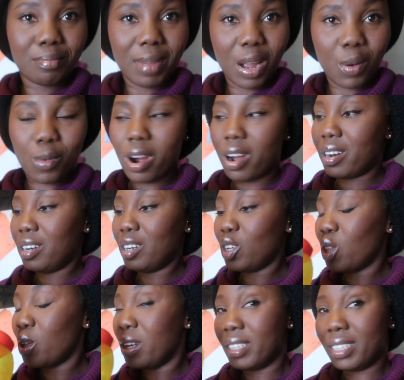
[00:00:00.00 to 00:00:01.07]
My
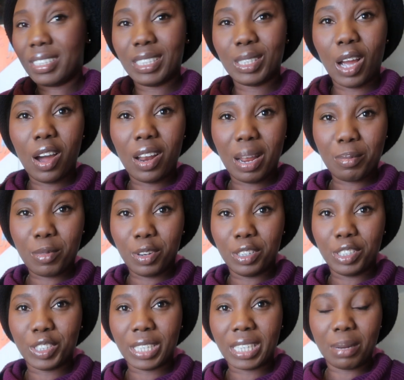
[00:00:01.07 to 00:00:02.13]
water, this is all I'm
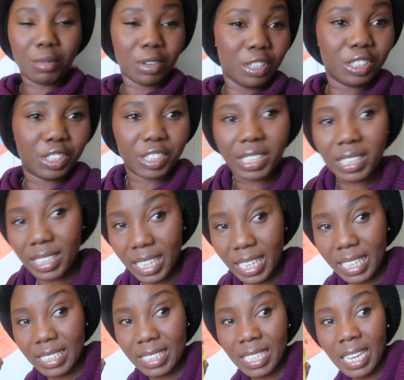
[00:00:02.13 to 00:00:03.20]
gonna drink. I'm gonna drink
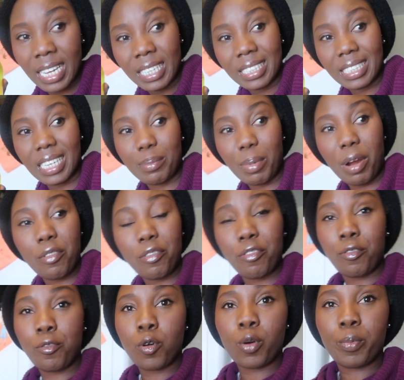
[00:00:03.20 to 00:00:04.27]
this till about
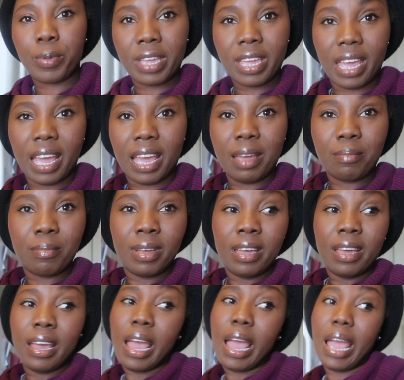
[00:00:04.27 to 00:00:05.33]
4 p.m.
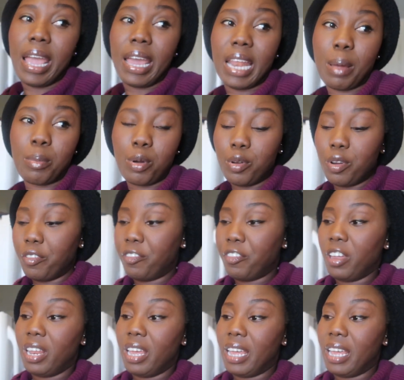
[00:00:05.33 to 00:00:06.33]
and I'm gonna fill